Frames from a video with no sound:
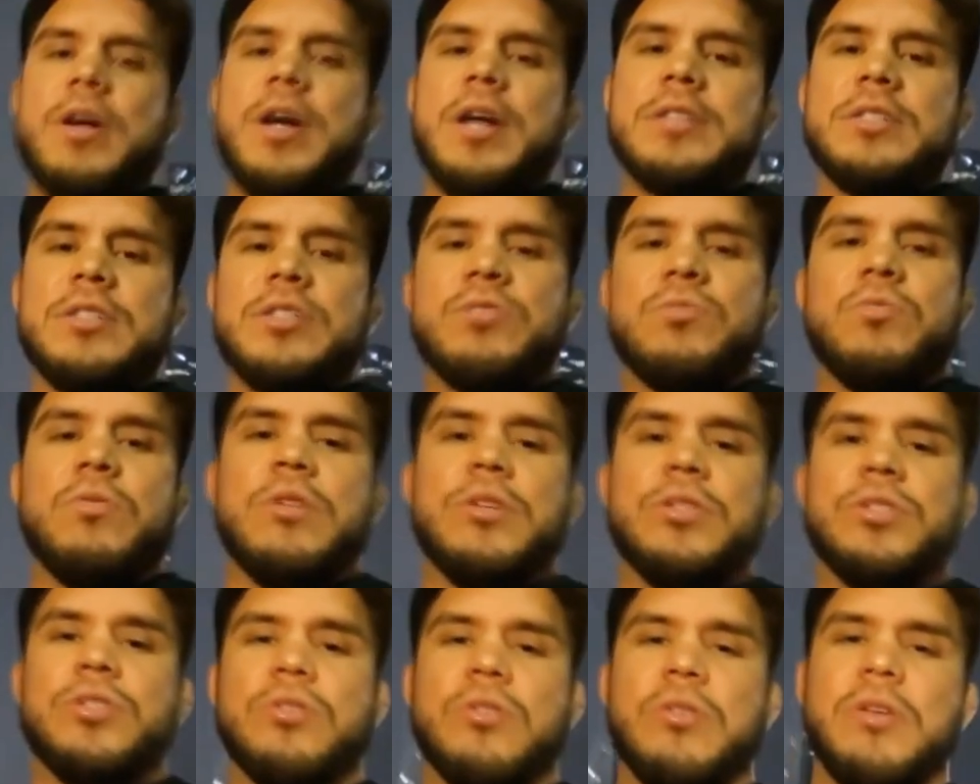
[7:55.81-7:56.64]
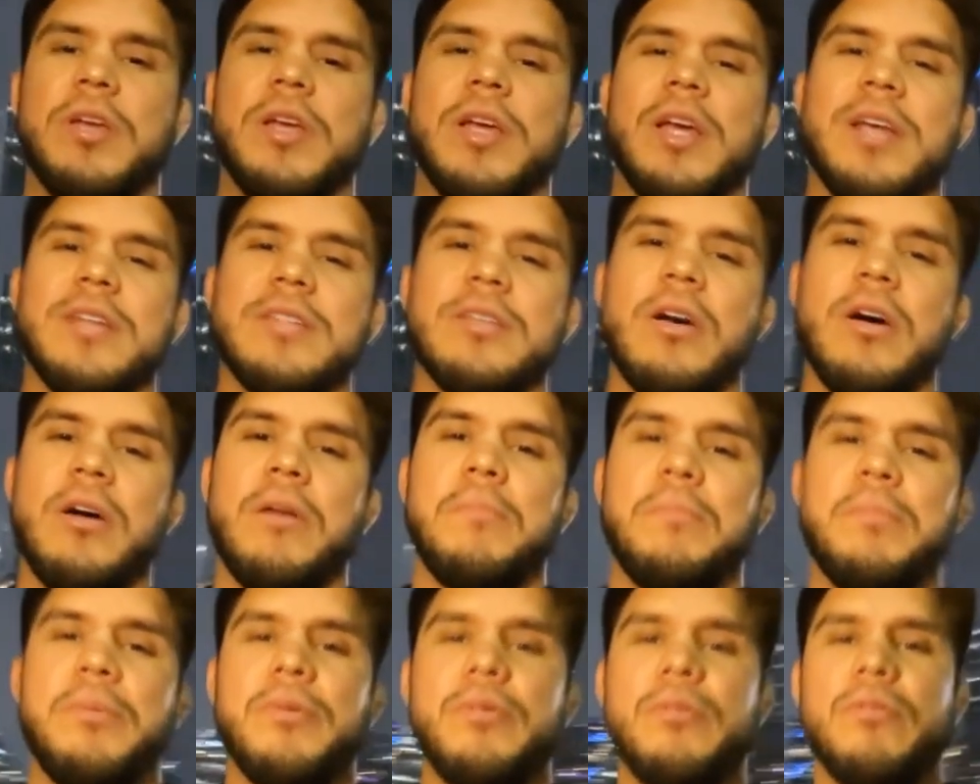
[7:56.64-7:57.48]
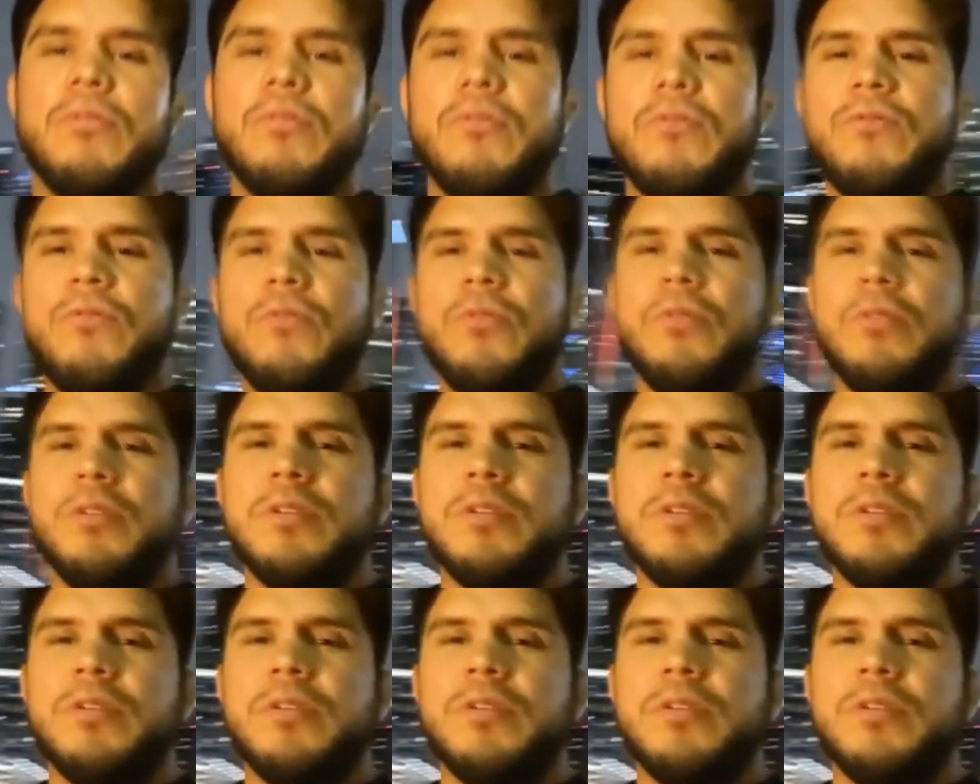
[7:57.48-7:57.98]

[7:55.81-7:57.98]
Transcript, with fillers: Guys, I just want to show you guys how beautiful